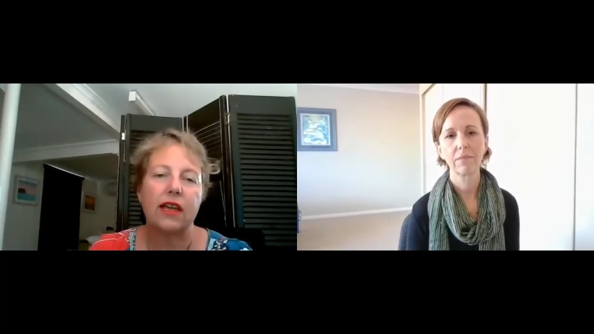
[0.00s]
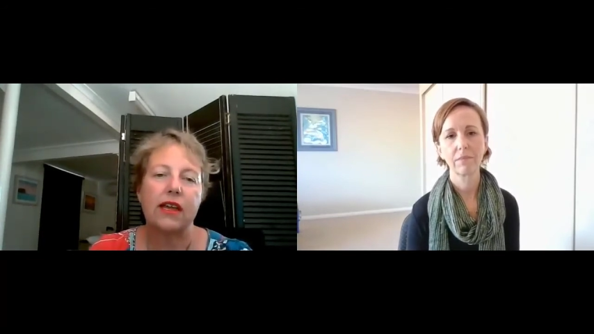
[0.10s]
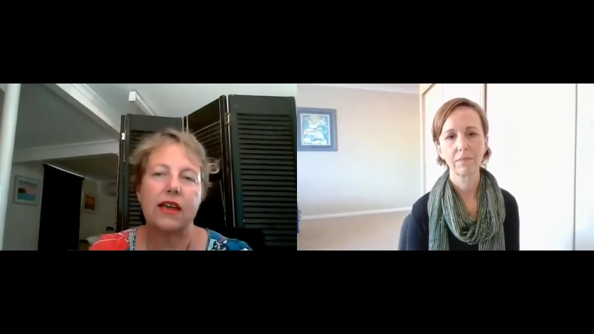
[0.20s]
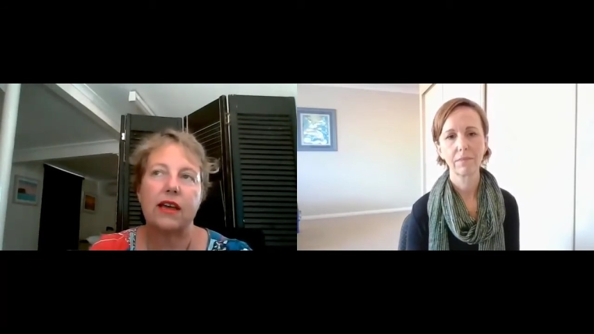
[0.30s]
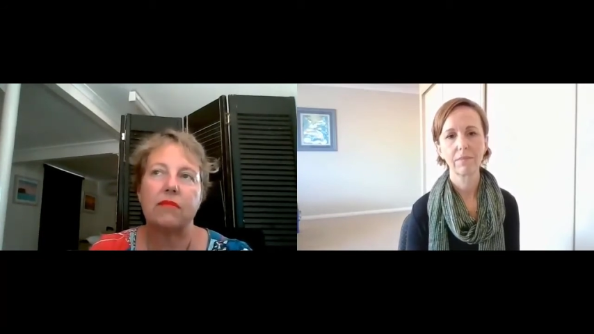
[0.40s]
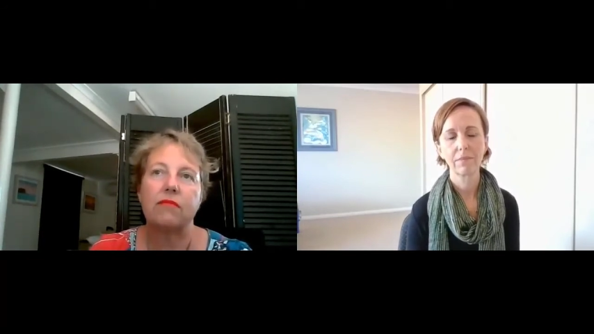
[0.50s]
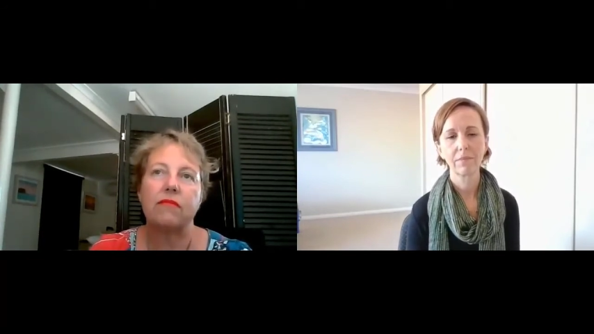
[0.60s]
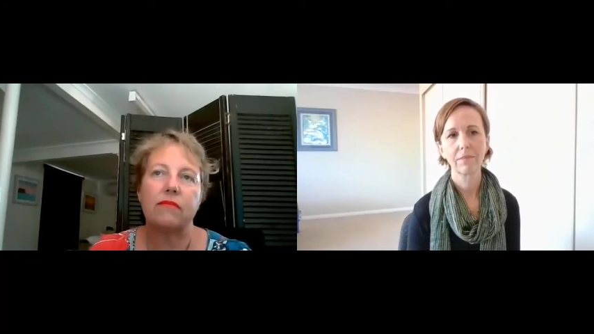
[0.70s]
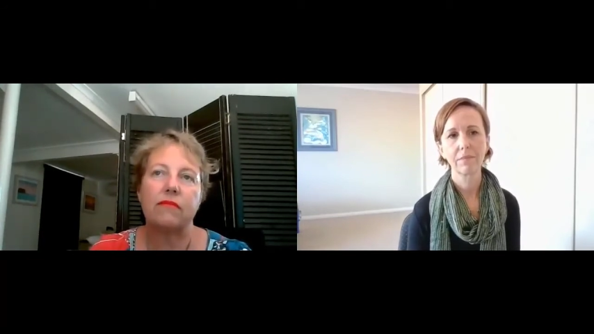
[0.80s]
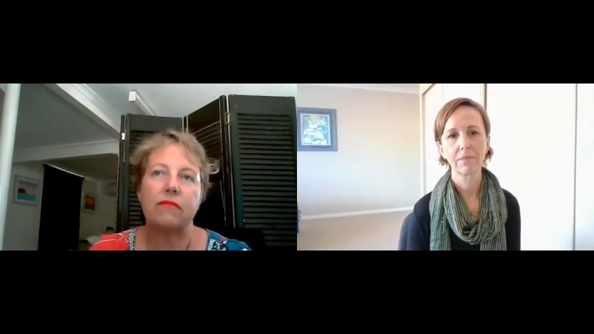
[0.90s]
Speaker 1: Um,
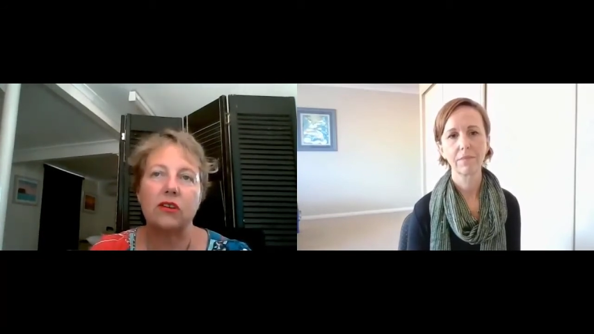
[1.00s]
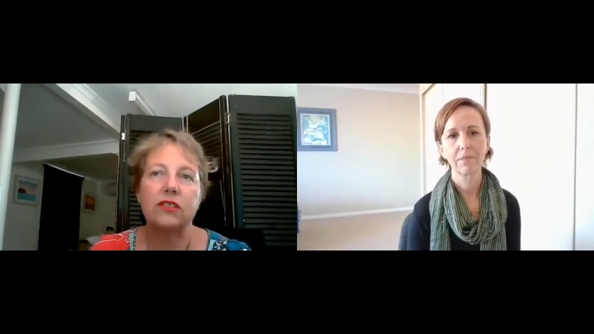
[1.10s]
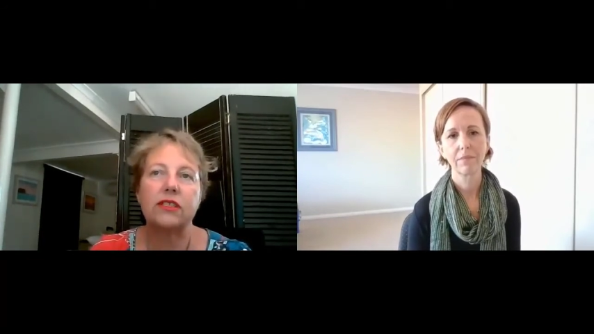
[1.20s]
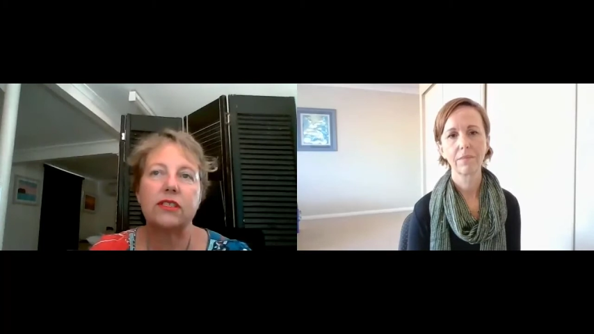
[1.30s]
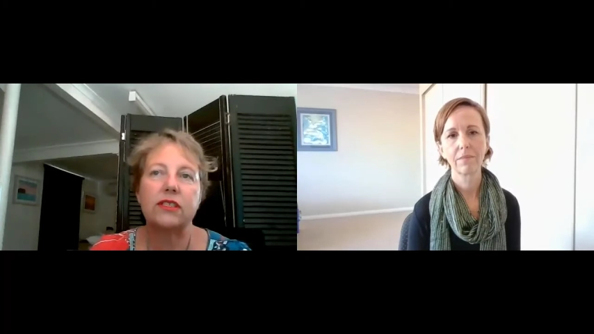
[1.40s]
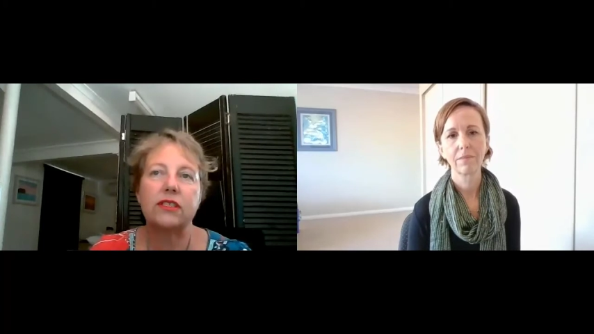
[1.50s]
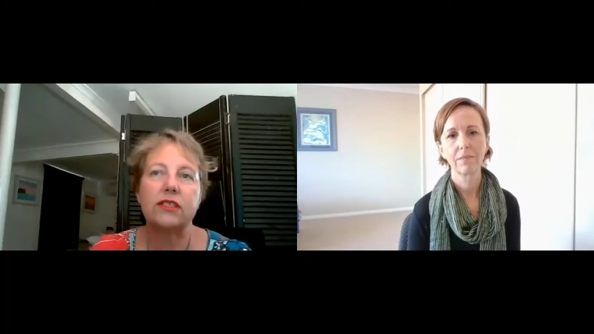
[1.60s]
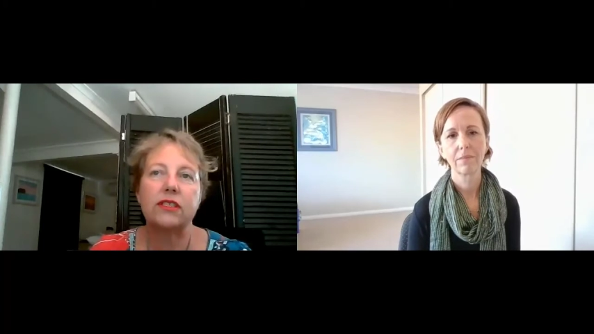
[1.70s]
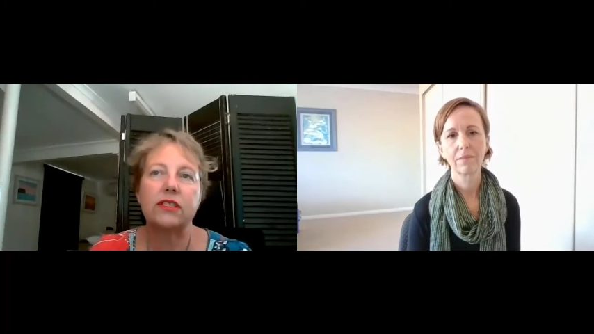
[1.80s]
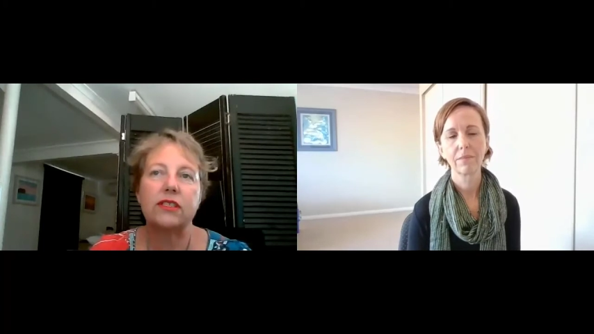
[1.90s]
so it does
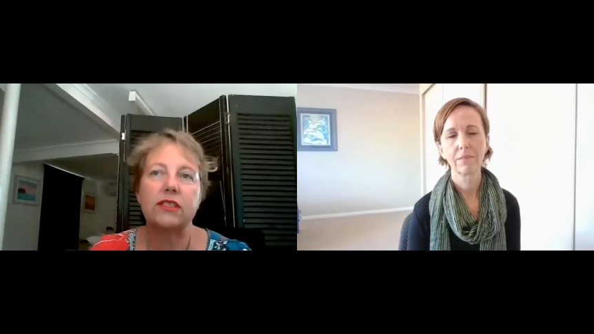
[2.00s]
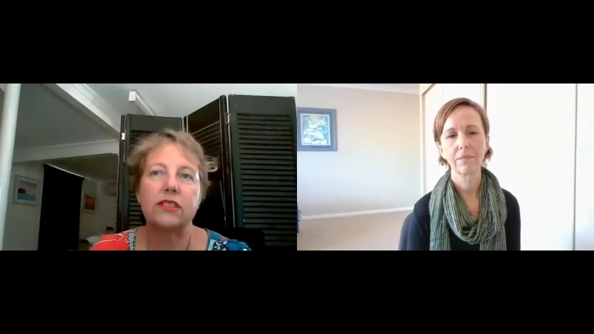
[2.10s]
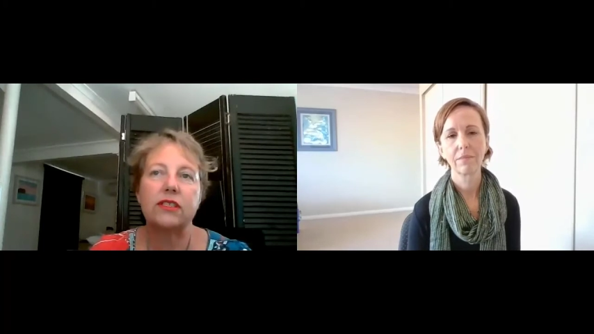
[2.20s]
place a lot